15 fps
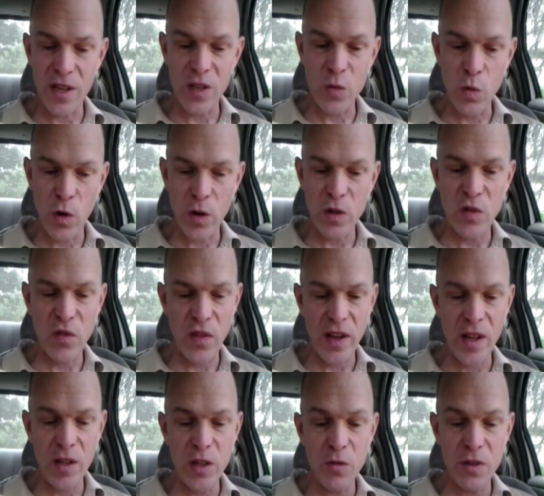of these words
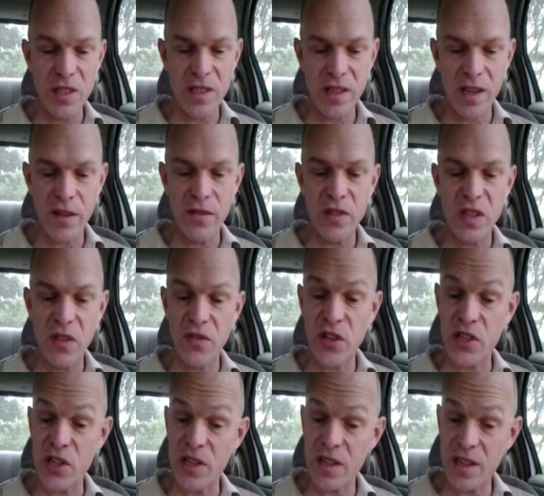fail to receive
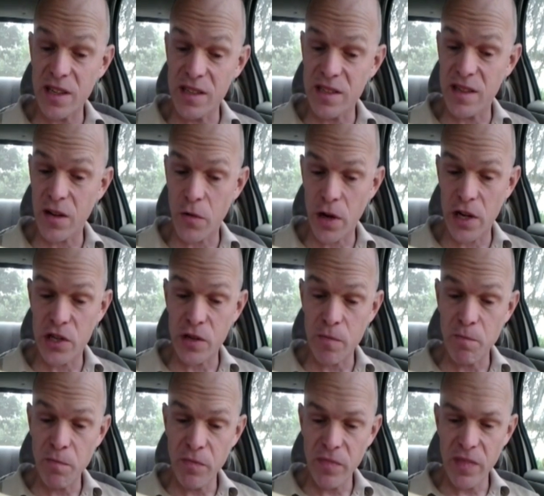sufficient
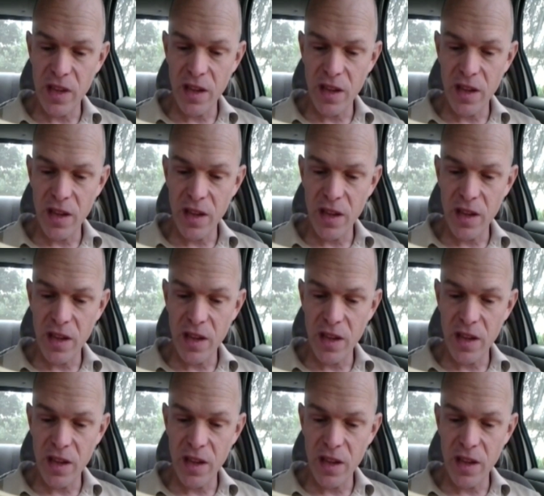consideration.